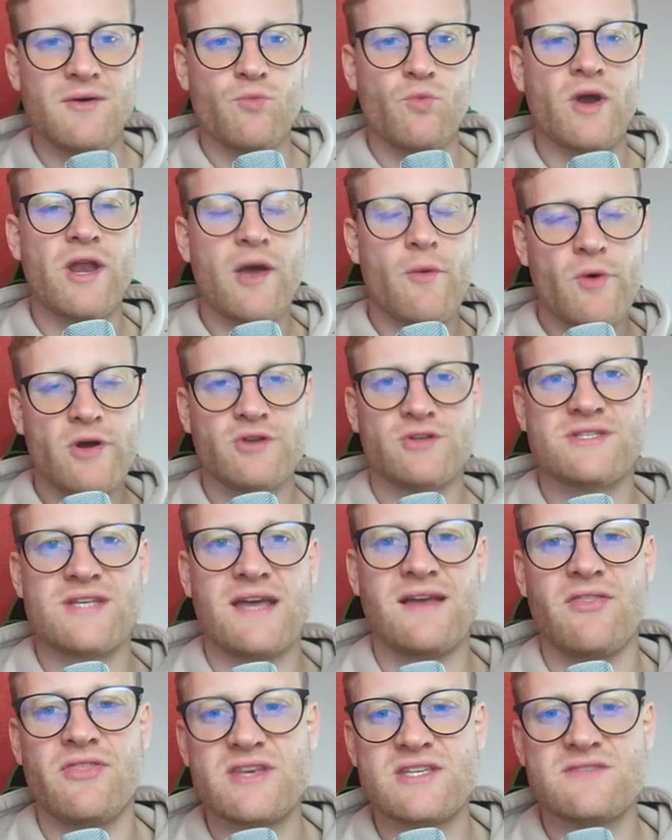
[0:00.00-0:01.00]
what I want to
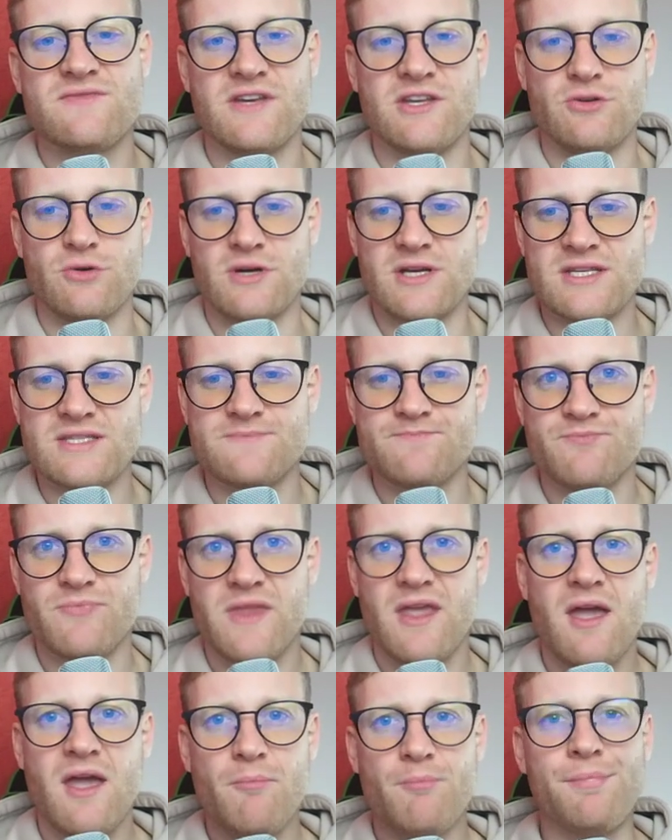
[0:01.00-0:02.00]
say in this video is,
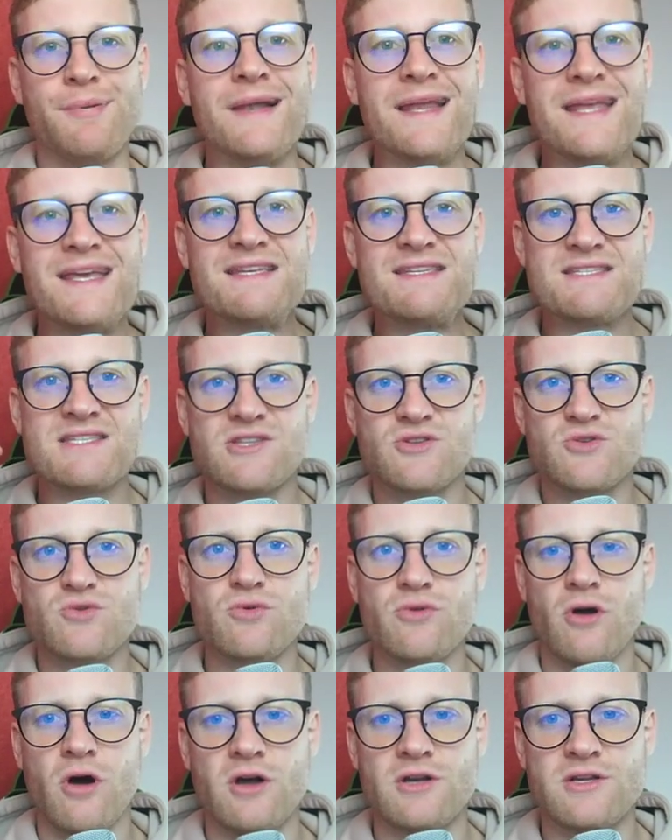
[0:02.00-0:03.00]
please
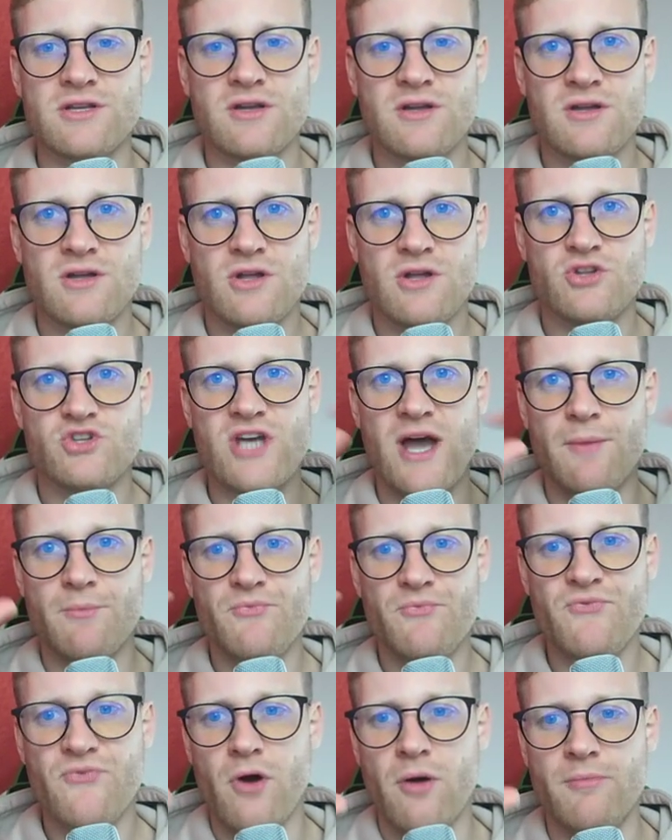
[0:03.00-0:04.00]
do not
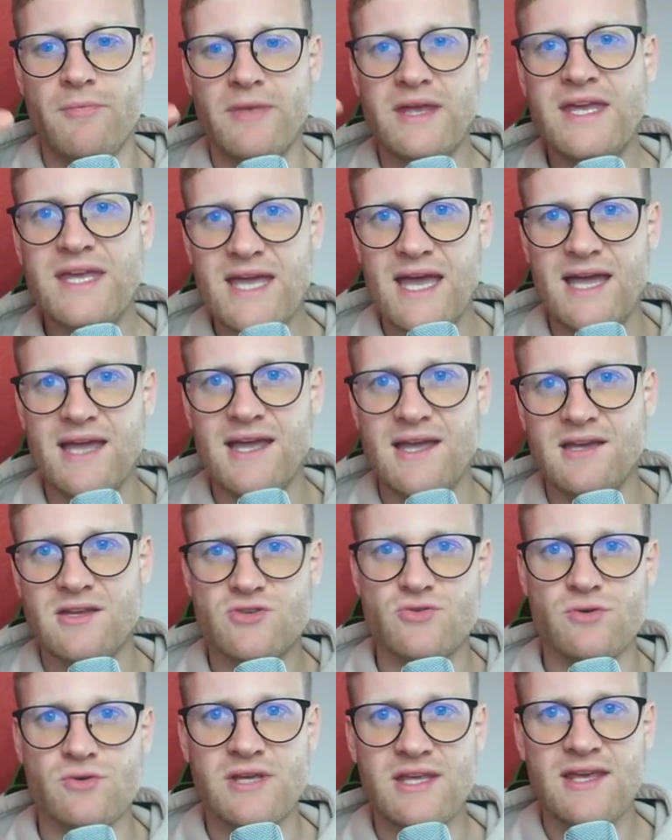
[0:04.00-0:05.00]
jump from EA
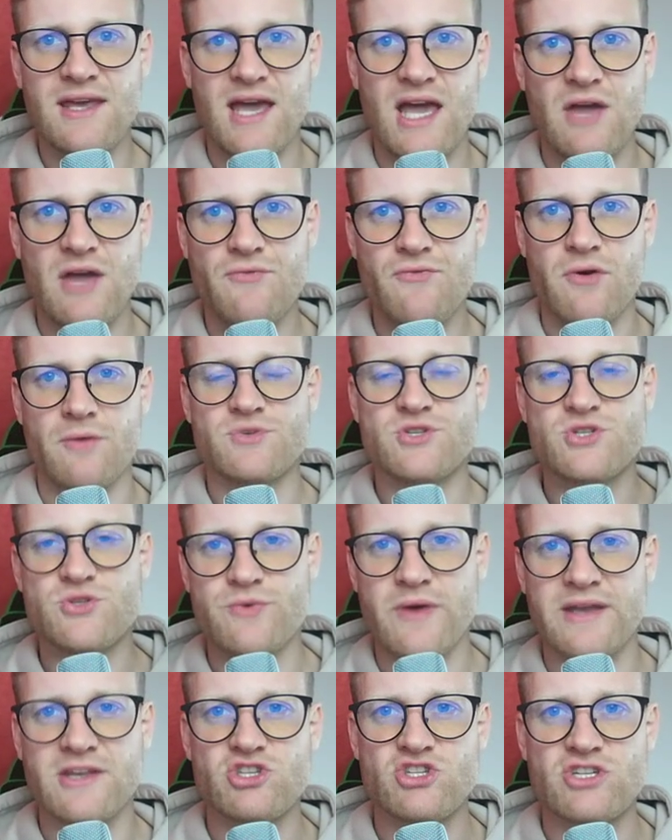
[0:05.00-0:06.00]
to EA, from
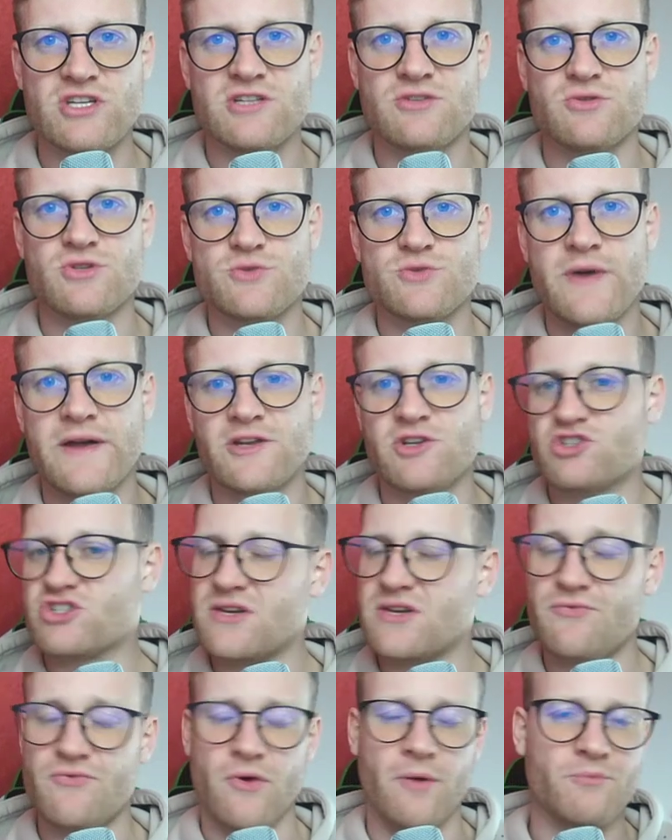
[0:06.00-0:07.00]
strategy to
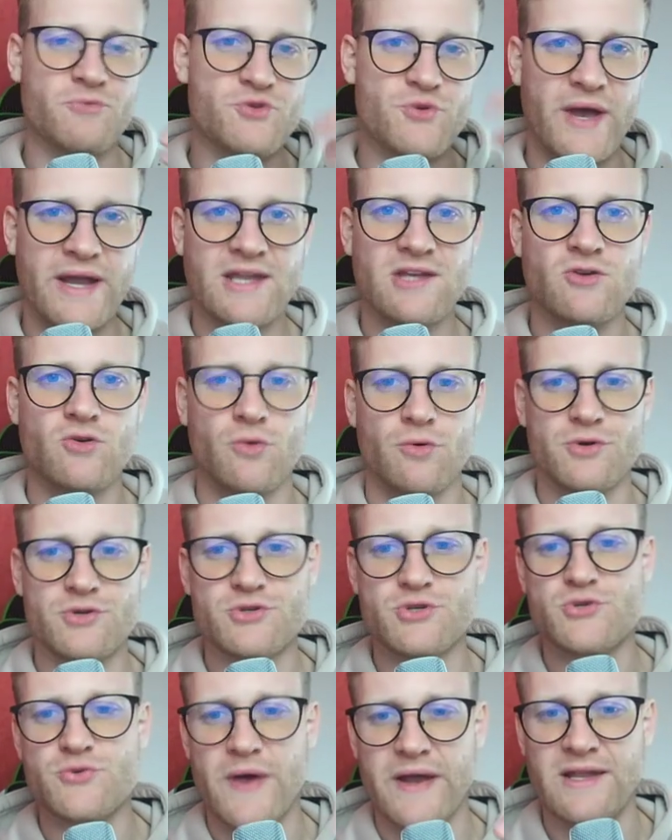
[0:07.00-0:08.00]
strategy, from trading guru
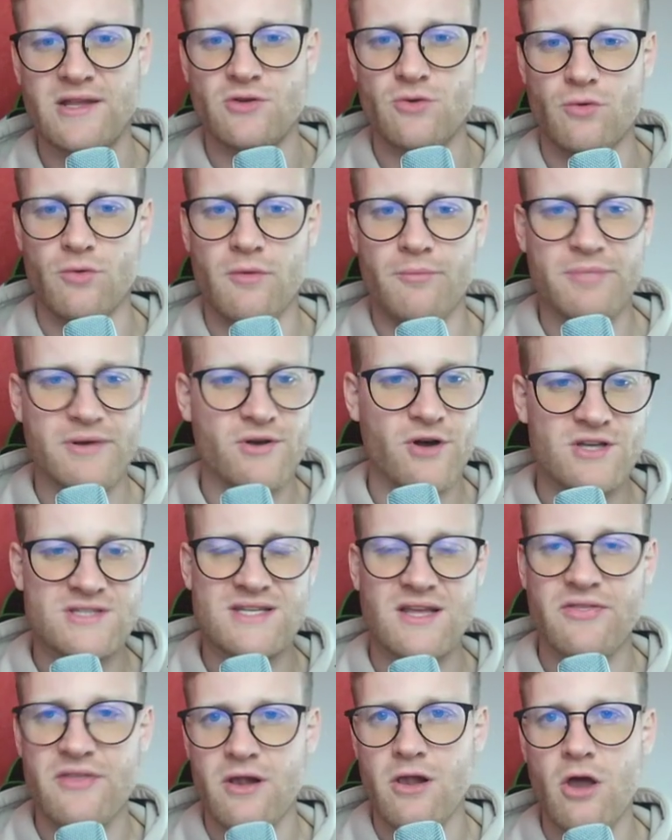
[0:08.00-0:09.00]
to trading guru, because
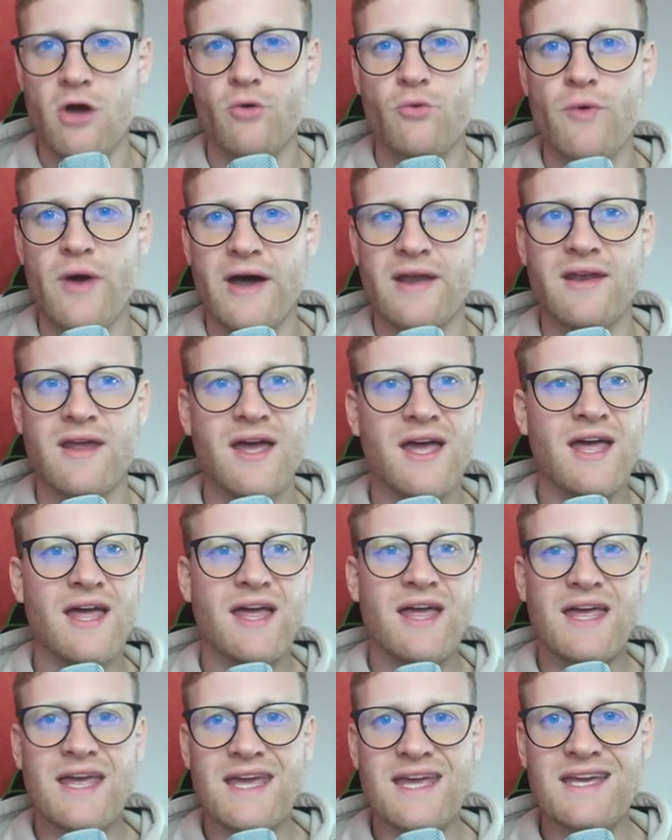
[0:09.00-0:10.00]
in the long run,
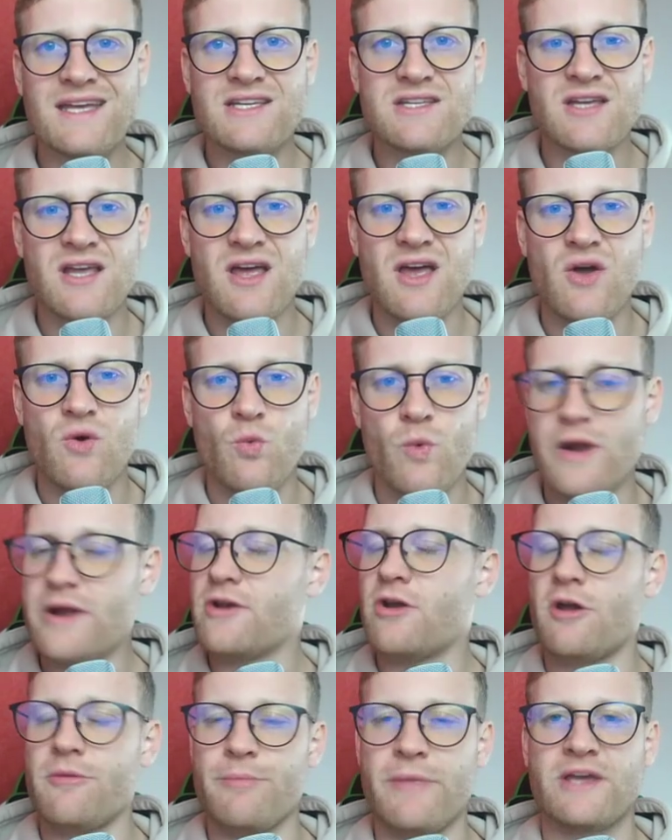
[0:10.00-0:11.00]
it will
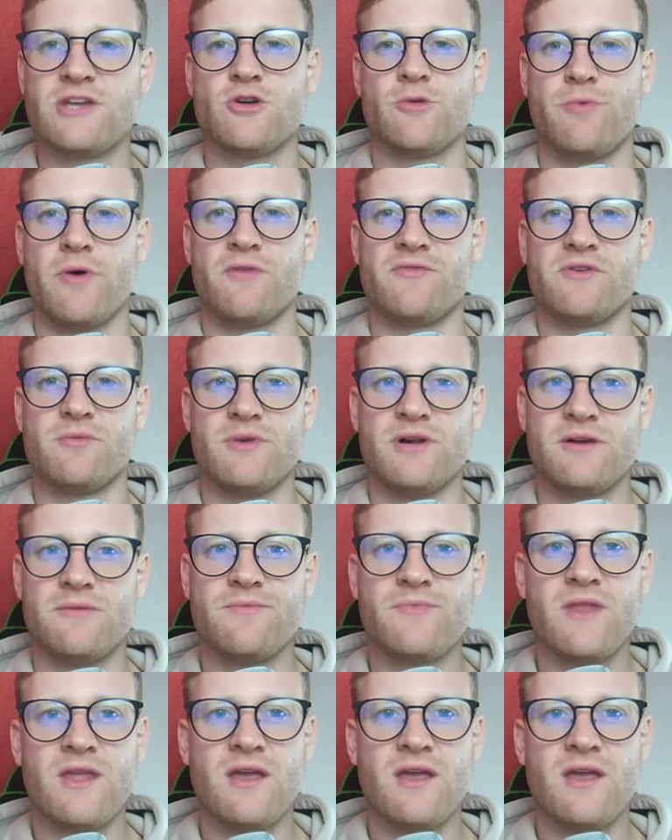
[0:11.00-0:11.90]
not make you profitable.